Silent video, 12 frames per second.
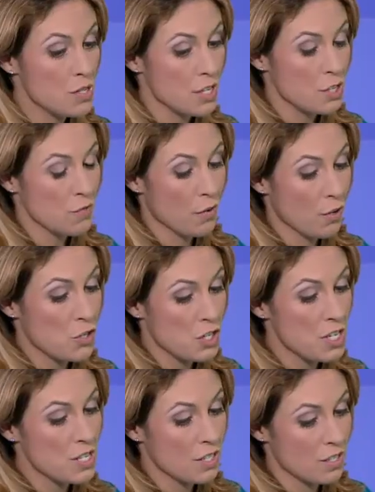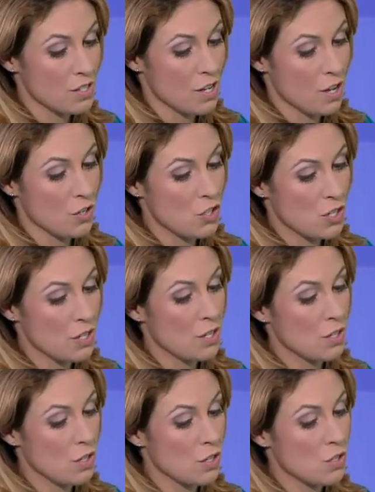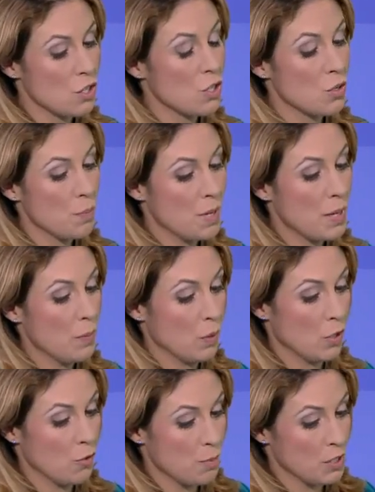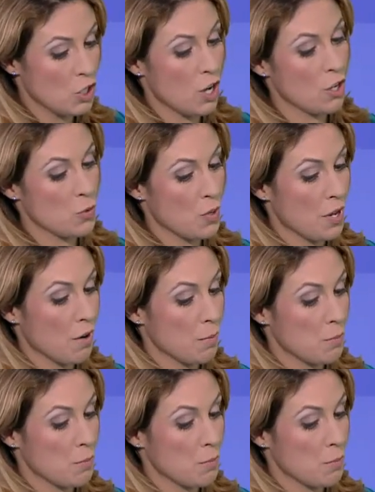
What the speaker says: said, as far as she's concerned, the two people who've been charged with her